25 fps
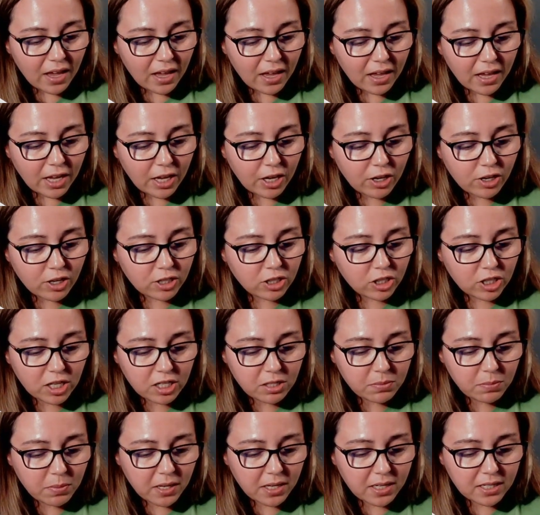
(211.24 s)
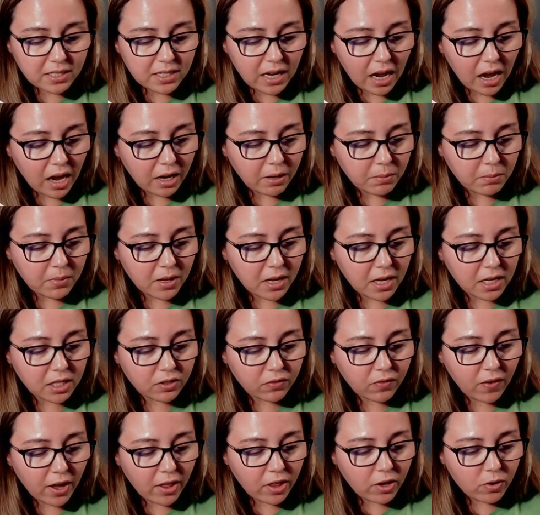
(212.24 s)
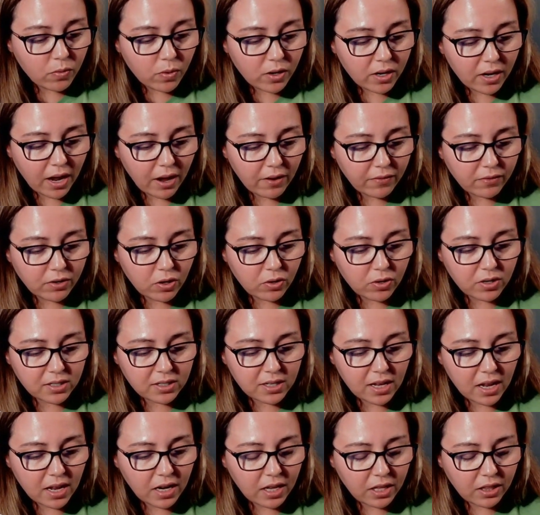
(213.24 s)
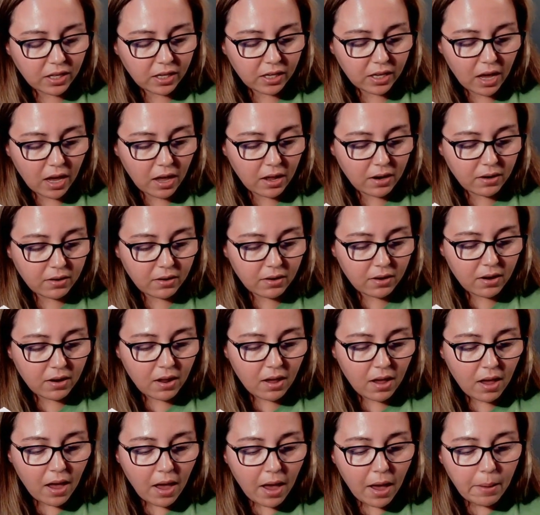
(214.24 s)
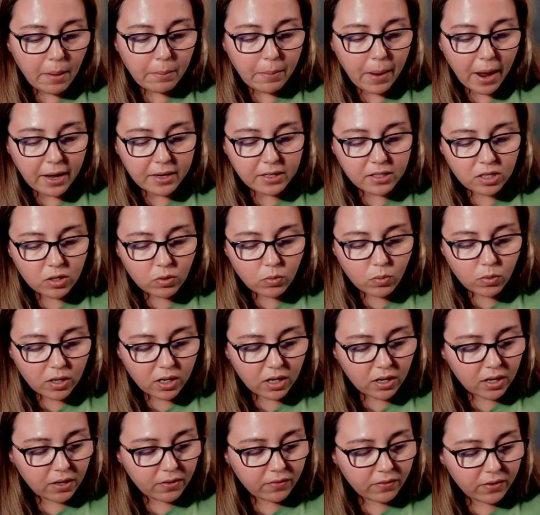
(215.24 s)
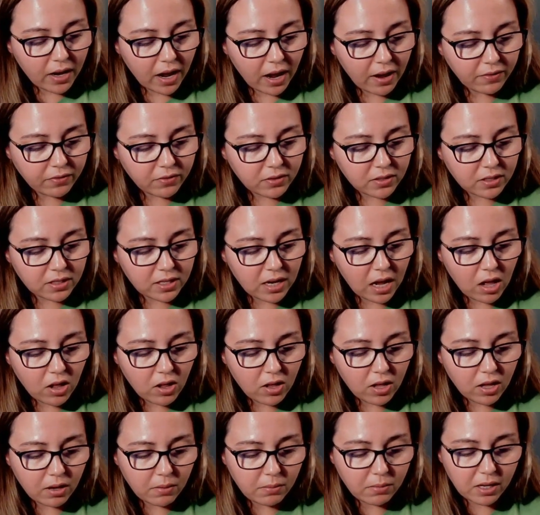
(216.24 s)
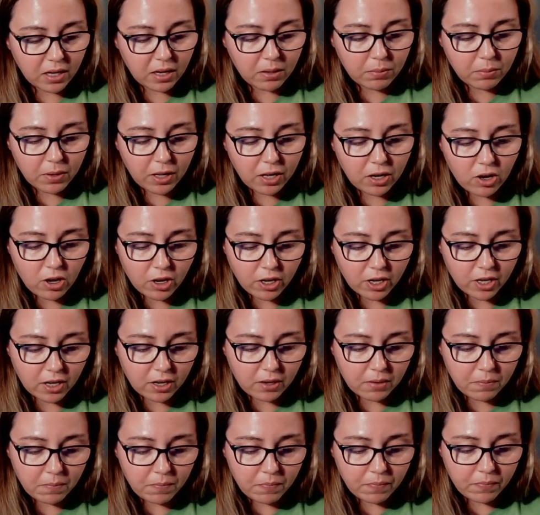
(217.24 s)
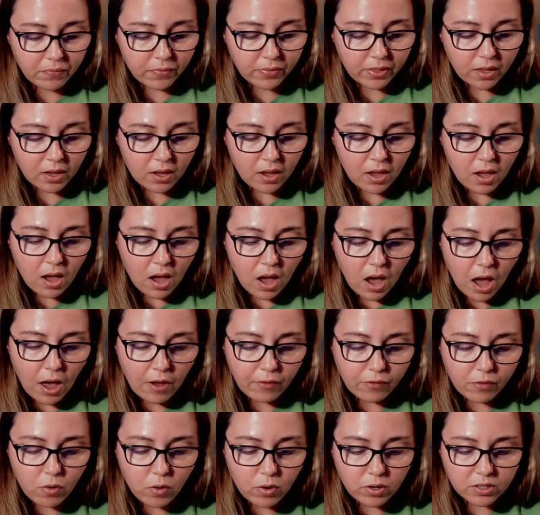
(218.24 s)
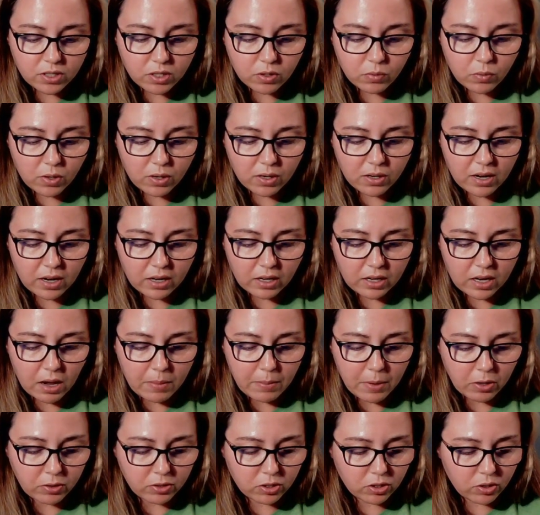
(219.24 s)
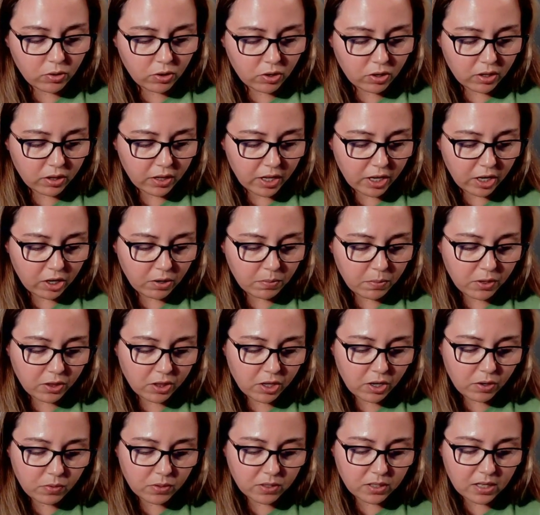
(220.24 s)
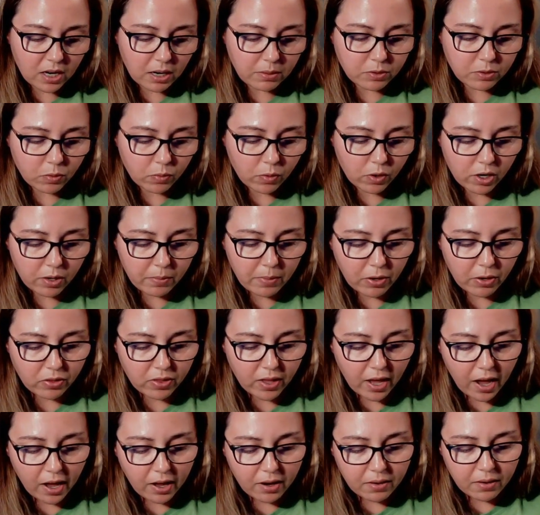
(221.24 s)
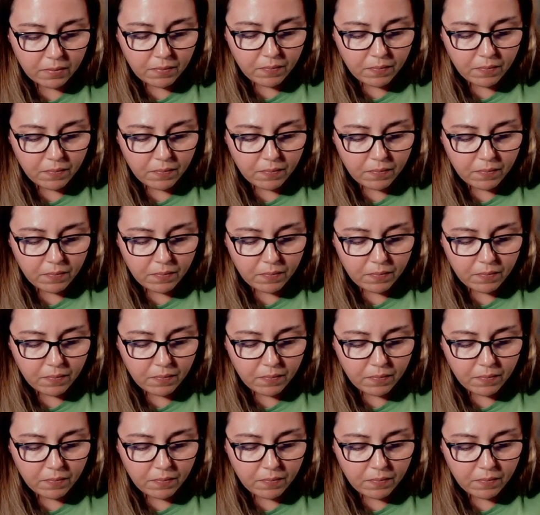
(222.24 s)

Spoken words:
He could just be in time. His father wouldn't have noticed anything yet. Bastian wouldn't even have to tell him he had played hooky. Of course it would come out sooner or later, but there was time to worry about that.